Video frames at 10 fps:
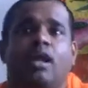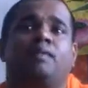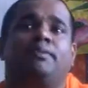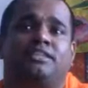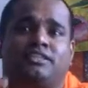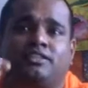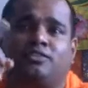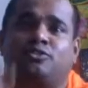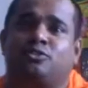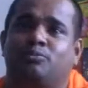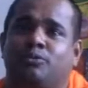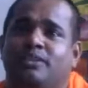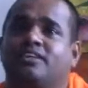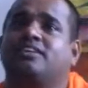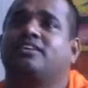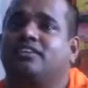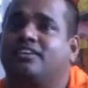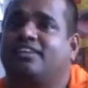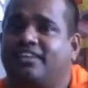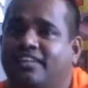I mentioned to Subodha
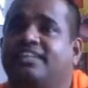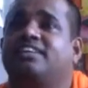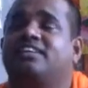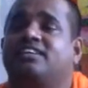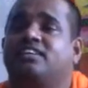earlier,